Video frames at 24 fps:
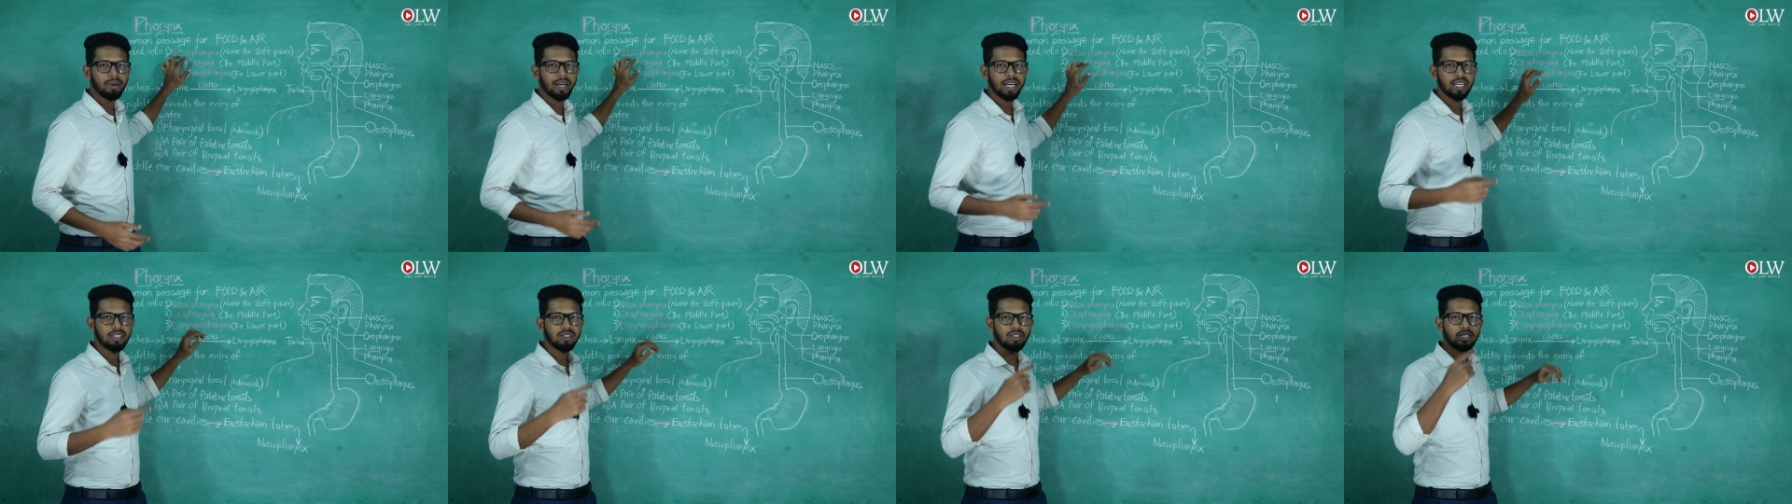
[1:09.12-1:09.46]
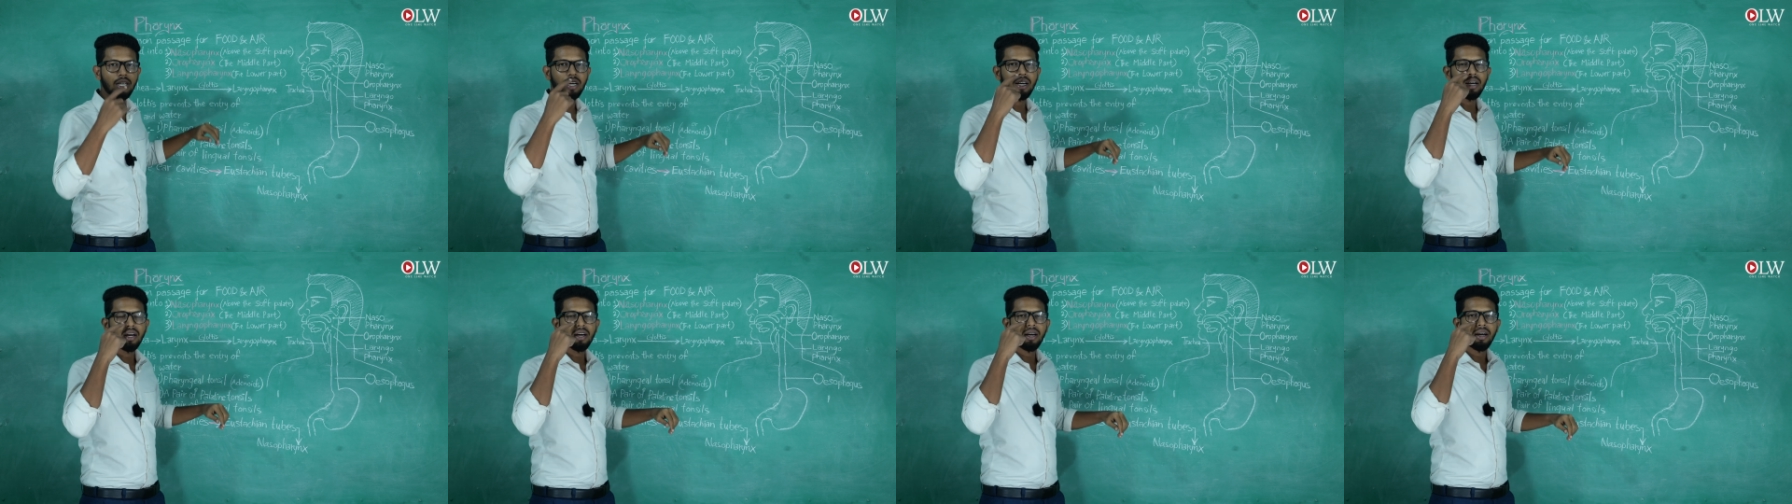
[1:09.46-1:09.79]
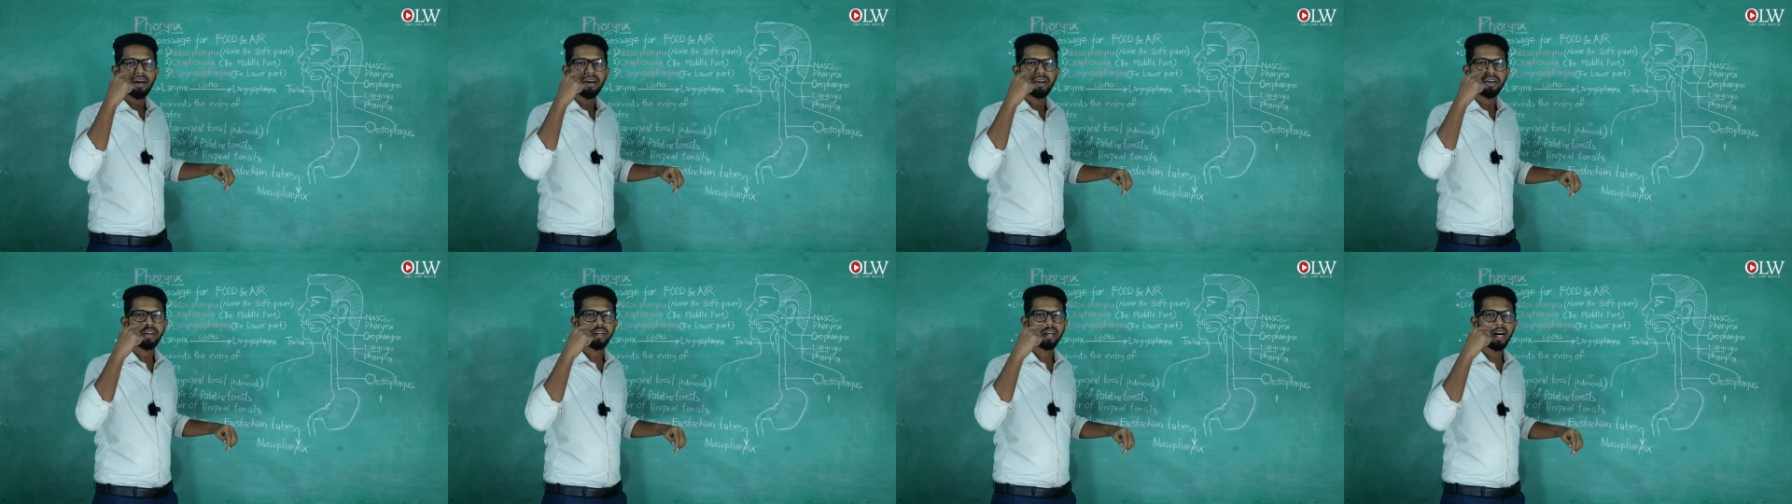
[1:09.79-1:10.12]
means
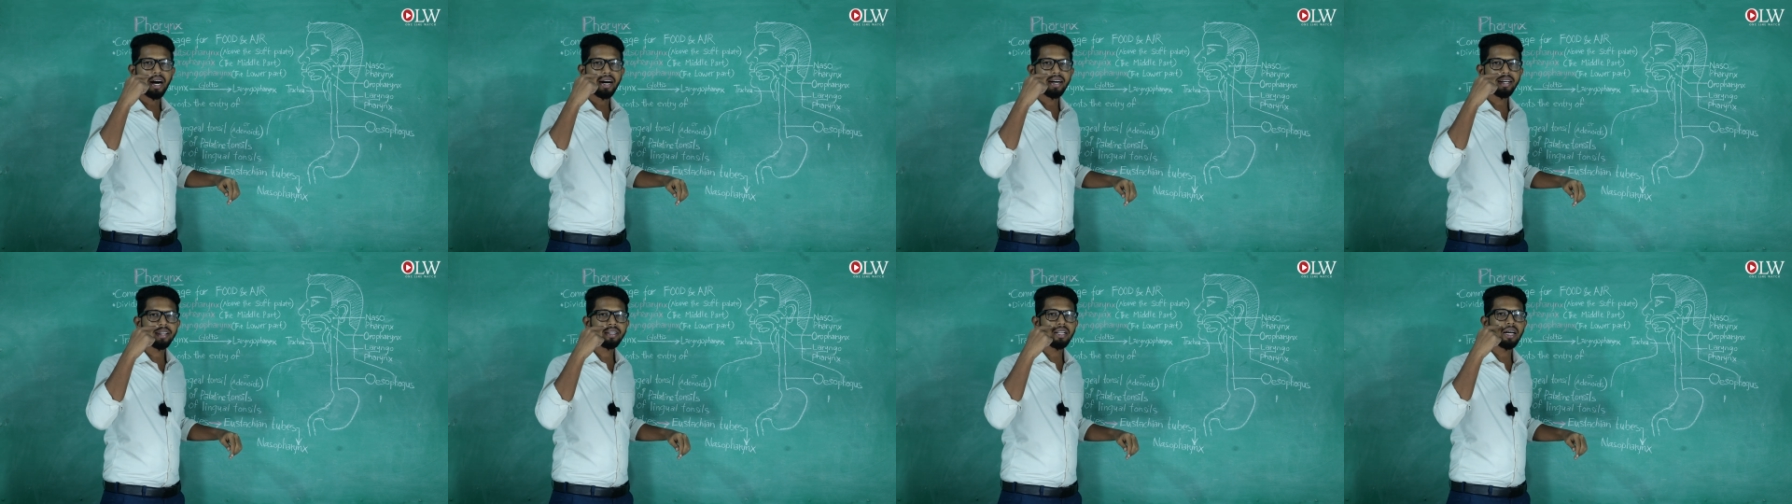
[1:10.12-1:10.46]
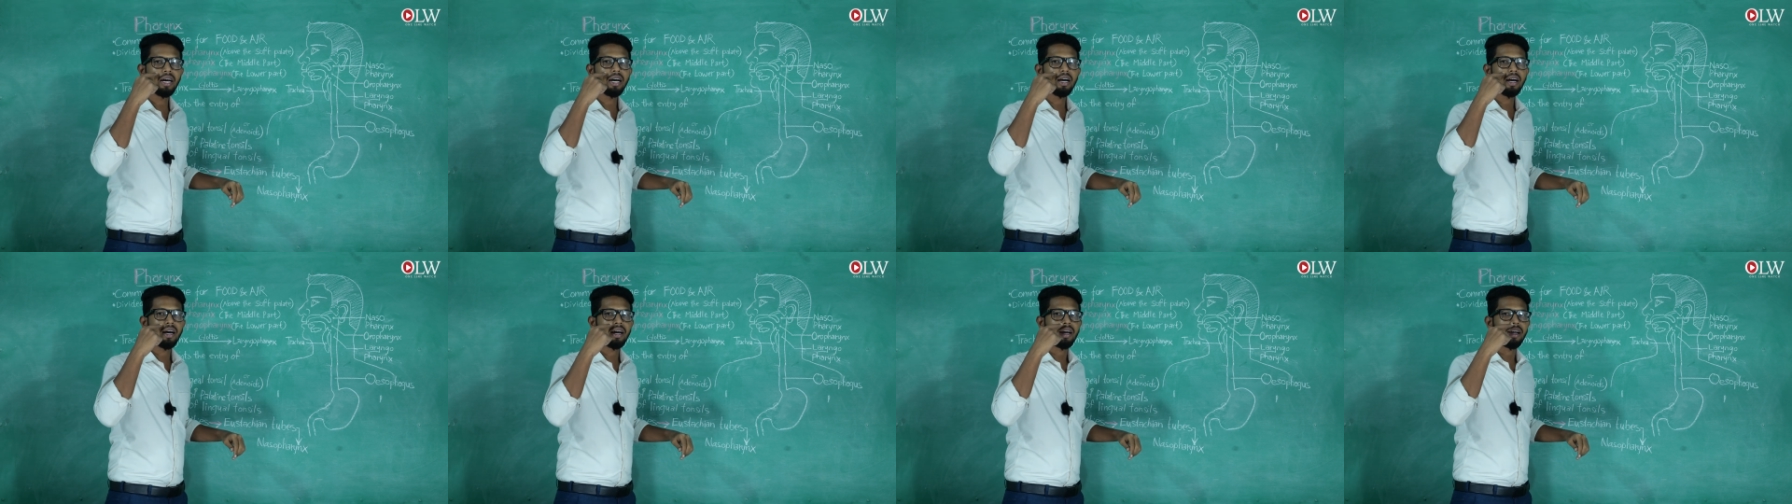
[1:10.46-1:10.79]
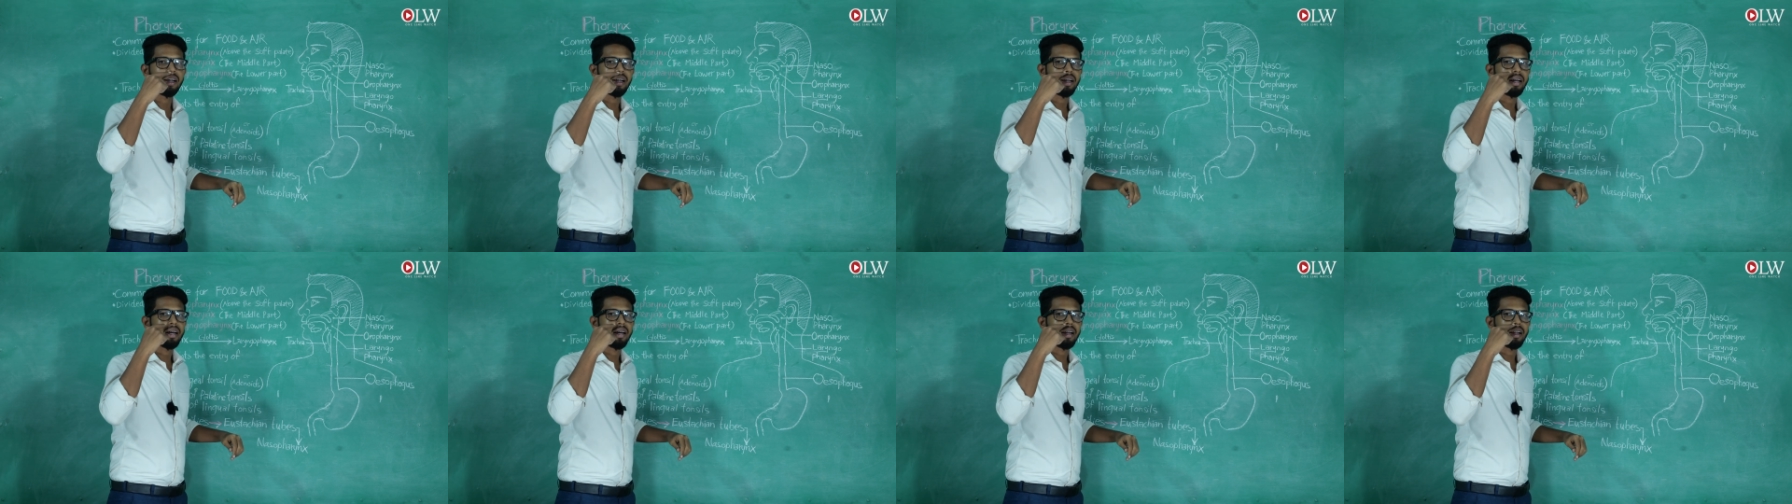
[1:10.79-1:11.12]
regarding the
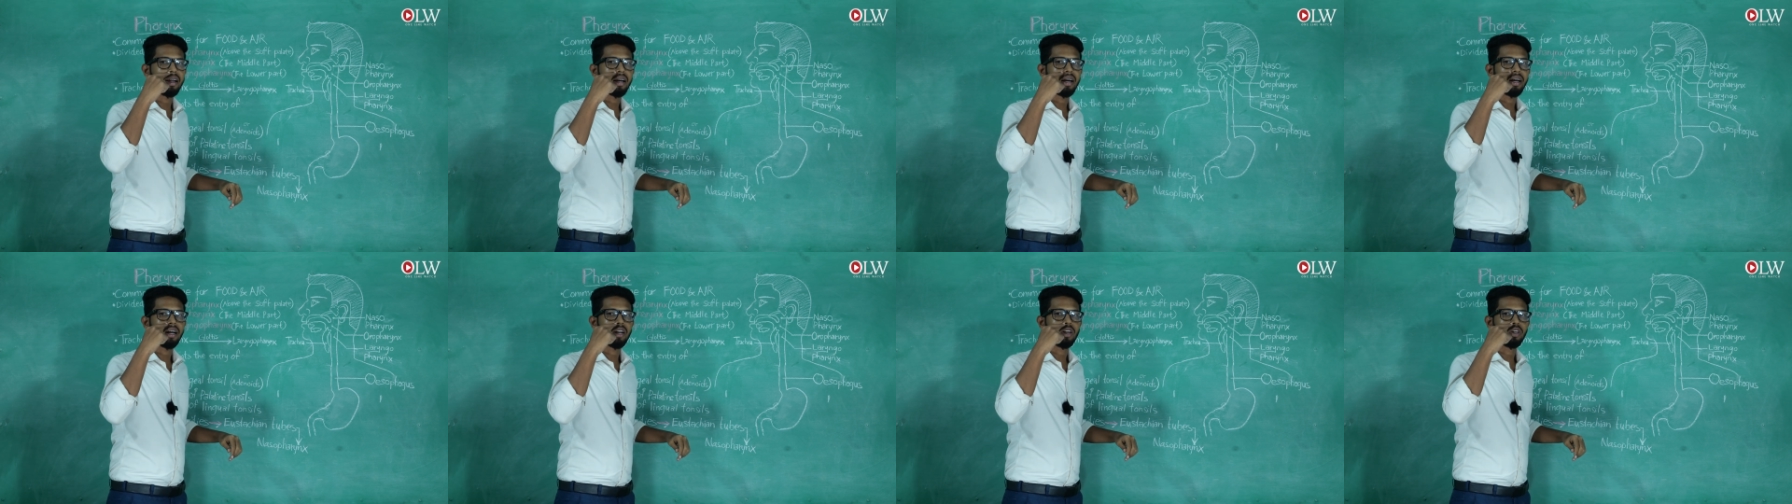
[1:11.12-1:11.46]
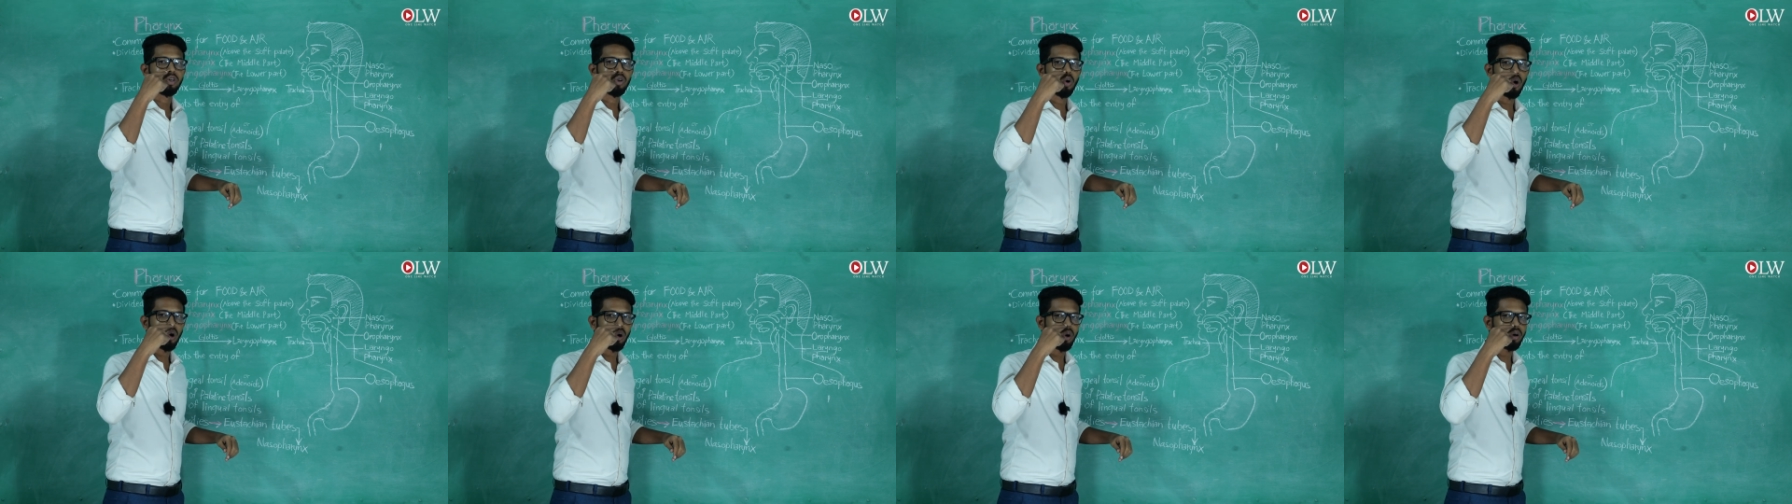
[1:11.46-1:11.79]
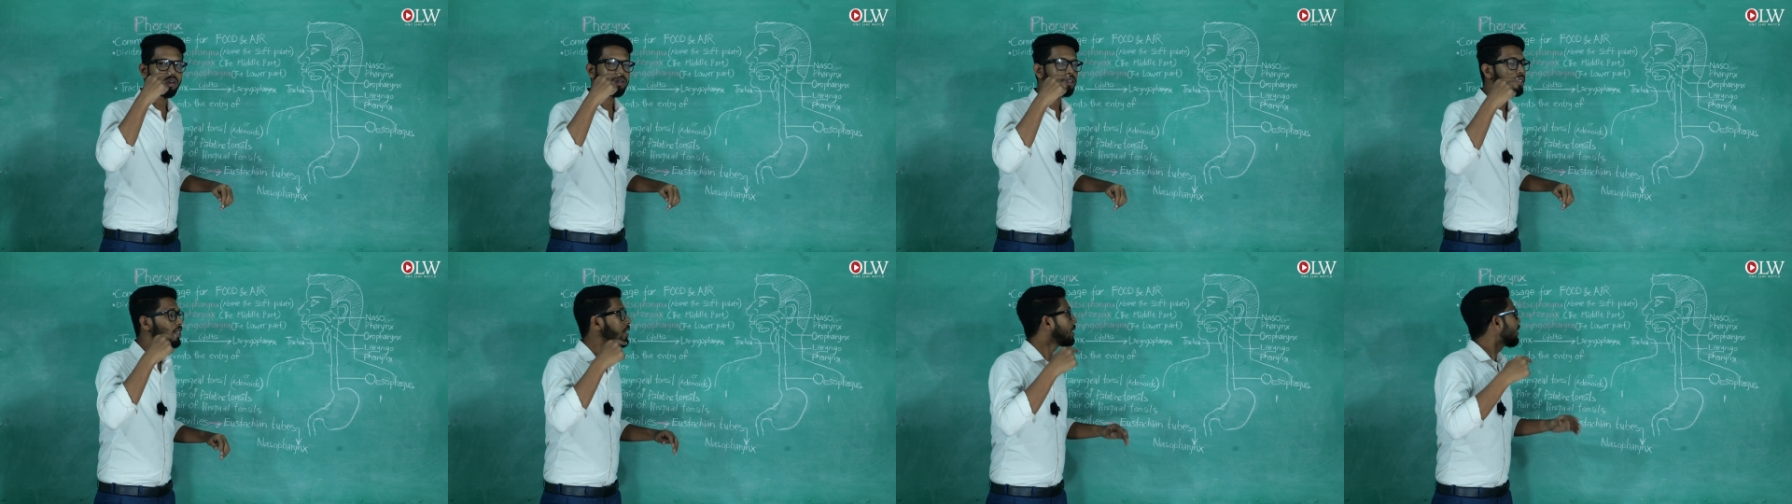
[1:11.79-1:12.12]

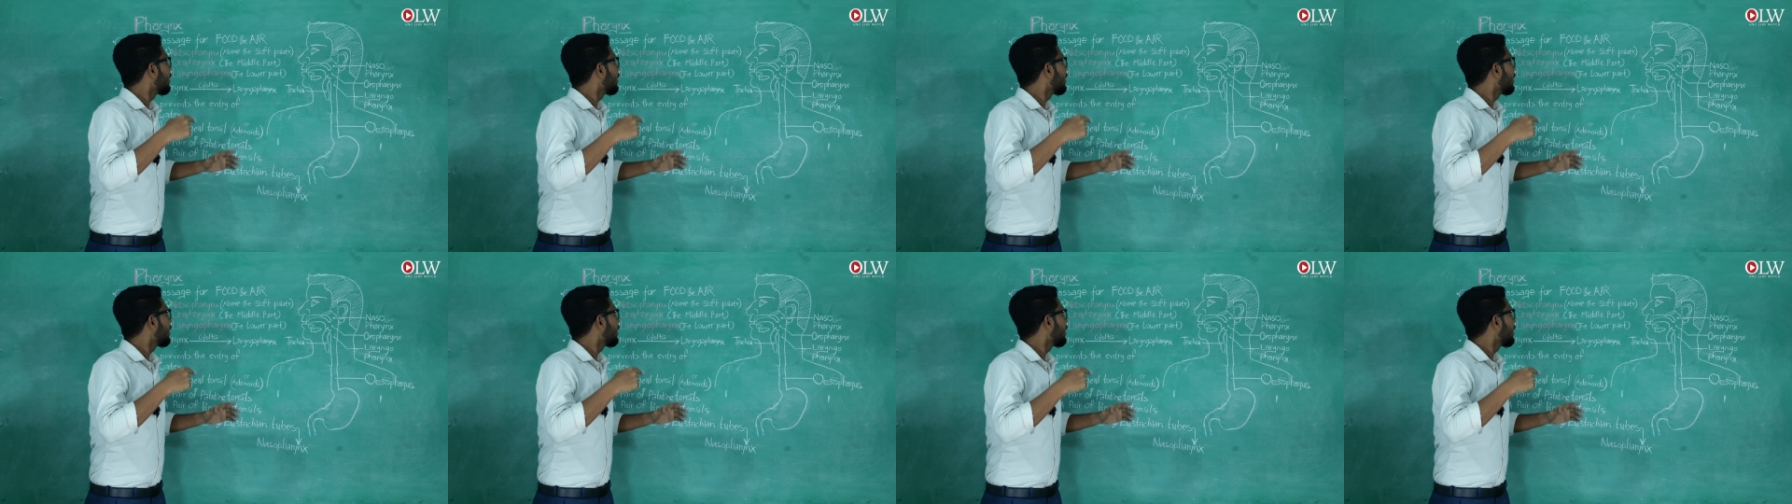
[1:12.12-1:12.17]
nose,